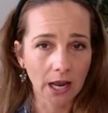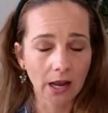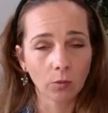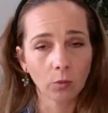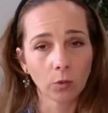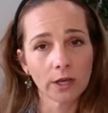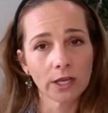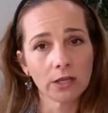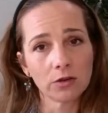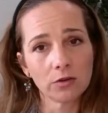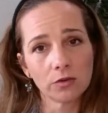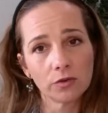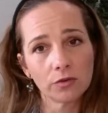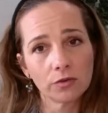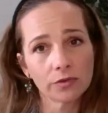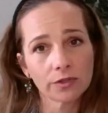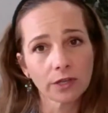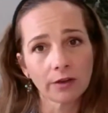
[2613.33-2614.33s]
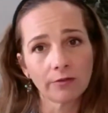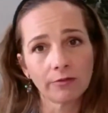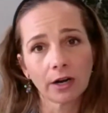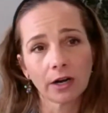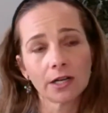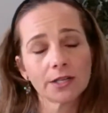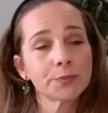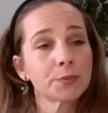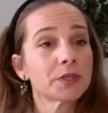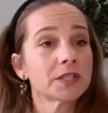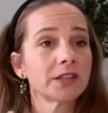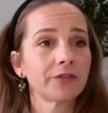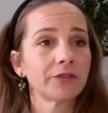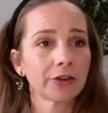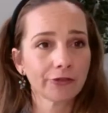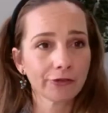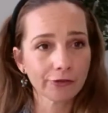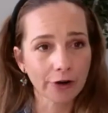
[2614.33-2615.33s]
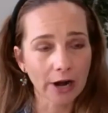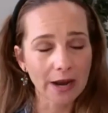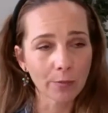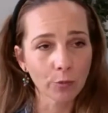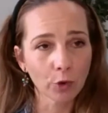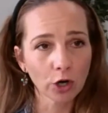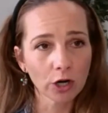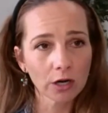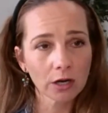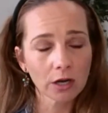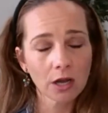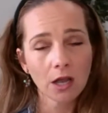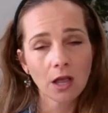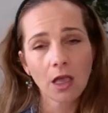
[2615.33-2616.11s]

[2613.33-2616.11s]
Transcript: And we use a very specific framework